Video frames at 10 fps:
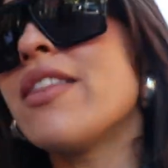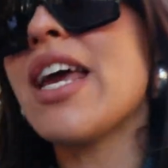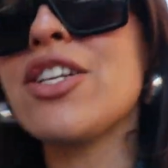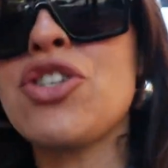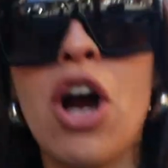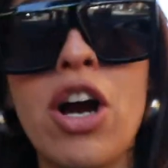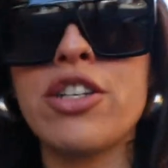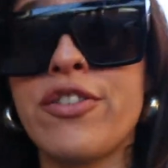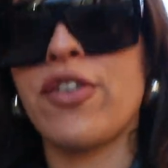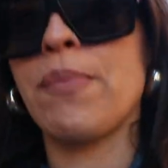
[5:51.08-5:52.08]
They
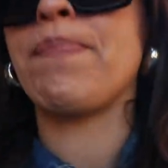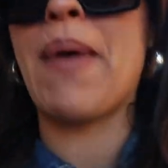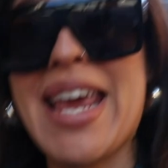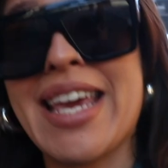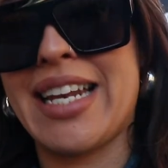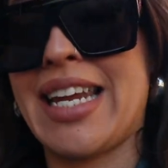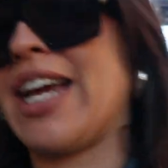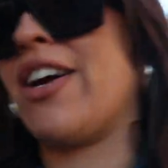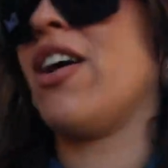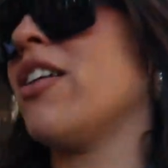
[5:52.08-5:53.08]
charge for bacon
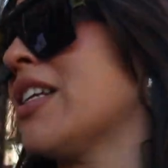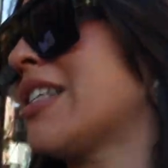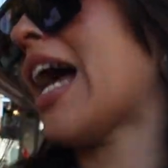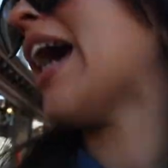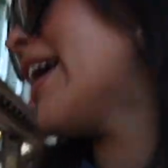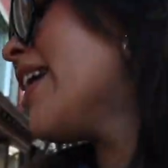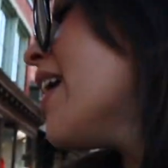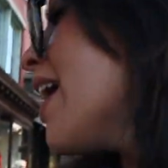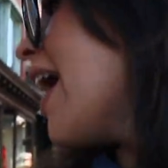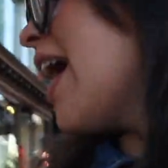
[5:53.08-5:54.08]
here on the side.
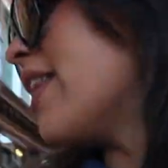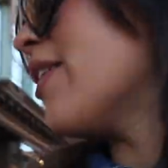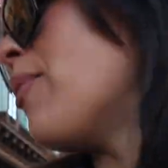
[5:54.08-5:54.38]
And the